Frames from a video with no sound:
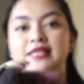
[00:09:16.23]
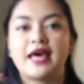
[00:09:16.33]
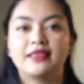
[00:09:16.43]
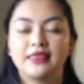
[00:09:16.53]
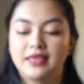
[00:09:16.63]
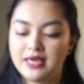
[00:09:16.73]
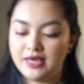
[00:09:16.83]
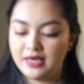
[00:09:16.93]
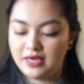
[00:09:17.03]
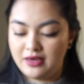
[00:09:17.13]
that
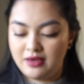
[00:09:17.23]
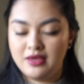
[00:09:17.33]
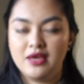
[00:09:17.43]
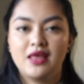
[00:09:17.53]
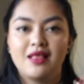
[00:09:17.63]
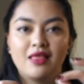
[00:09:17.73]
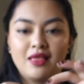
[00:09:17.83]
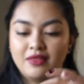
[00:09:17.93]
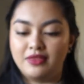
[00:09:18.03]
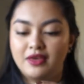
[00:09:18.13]

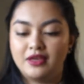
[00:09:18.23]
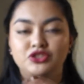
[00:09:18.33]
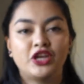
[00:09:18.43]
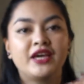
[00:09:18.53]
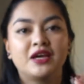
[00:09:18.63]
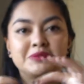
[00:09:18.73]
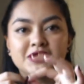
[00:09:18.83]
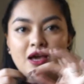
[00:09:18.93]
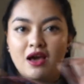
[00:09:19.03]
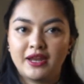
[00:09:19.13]
the Jacob's
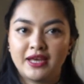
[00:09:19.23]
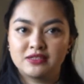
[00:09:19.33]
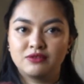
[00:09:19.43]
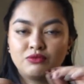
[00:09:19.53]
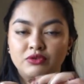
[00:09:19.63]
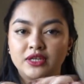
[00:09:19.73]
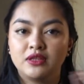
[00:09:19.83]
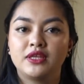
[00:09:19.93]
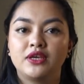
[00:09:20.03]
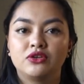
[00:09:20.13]
yarn has a
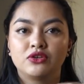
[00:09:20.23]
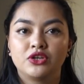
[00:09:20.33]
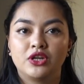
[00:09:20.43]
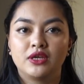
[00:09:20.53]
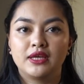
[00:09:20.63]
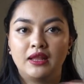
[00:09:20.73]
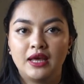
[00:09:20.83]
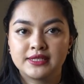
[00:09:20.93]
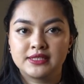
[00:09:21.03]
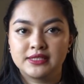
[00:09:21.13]
really good
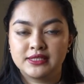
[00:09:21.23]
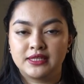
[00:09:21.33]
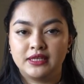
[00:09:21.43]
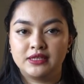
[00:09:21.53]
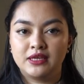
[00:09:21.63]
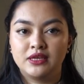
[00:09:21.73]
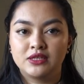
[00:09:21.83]
elasticity,